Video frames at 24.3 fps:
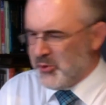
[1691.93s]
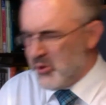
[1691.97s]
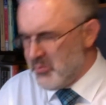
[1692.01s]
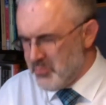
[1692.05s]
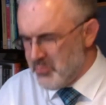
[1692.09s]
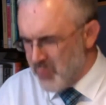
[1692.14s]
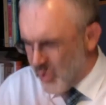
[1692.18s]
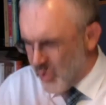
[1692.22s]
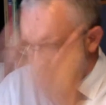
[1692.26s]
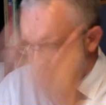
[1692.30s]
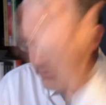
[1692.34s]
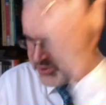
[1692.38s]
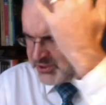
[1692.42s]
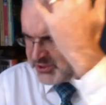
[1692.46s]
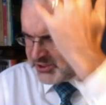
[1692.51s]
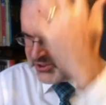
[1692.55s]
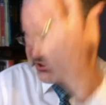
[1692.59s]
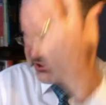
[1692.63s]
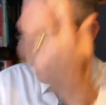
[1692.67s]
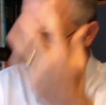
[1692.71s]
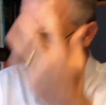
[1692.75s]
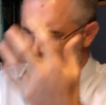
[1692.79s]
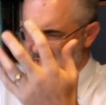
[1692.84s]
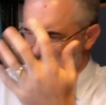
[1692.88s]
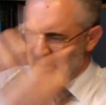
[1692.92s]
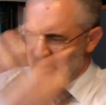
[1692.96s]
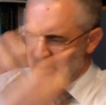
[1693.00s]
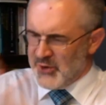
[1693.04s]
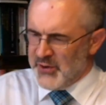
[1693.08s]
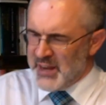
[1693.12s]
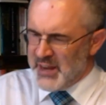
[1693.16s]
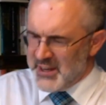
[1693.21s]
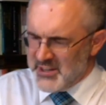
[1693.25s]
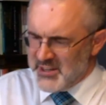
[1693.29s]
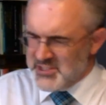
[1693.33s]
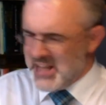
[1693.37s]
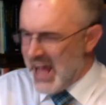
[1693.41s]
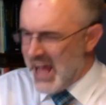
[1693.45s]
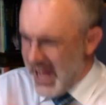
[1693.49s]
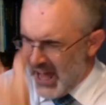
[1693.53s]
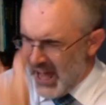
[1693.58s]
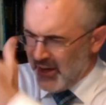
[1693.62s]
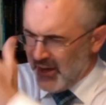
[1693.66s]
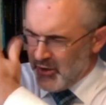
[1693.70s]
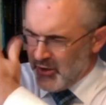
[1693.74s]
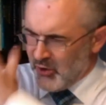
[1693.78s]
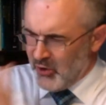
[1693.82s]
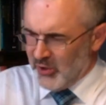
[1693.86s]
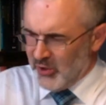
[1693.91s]
Moses, the greatest,
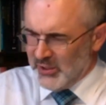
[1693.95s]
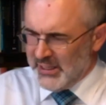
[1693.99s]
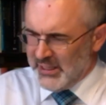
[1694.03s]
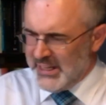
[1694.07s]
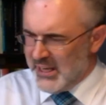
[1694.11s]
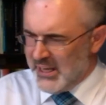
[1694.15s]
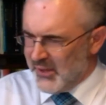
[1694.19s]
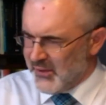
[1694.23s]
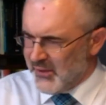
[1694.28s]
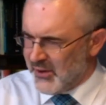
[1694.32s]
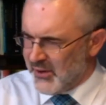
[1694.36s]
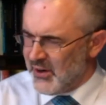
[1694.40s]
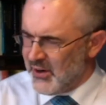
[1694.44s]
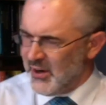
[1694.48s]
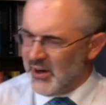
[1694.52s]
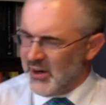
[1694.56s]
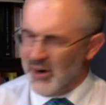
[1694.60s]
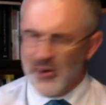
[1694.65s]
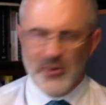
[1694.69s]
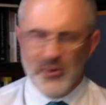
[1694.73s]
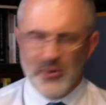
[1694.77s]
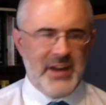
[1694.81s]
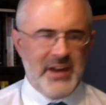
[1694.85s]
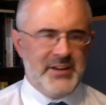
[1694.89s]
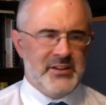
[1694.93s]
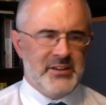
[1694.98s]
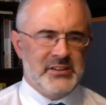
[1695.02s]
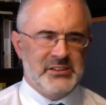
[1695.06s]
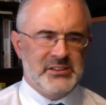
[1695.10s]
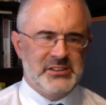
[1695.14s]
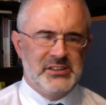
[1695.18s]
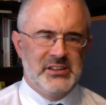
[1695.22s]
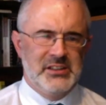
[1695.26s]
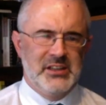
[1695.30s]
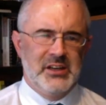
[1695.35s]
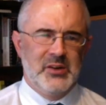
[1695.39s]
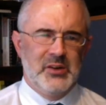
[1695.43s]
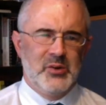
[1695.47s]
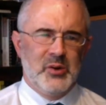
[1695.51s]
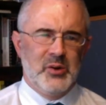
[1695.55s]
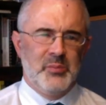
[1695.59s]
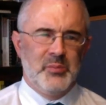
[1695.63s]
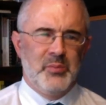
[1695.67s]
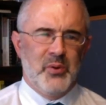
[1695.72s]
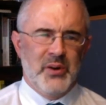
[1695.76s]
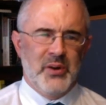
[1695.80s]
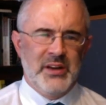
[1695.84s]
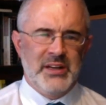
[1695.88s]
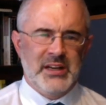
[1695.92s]
and all the other writers were
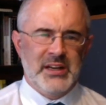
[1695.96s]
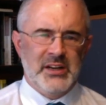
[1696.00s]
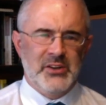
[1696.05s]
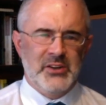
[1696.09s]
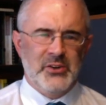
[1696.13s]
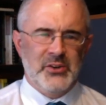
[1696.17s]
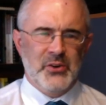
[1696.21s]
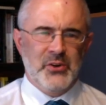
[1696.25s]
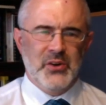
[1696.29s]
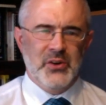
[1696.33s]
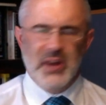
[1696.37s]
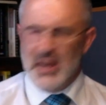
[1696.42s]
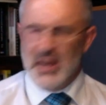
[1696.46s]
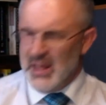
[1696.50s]
pointing to.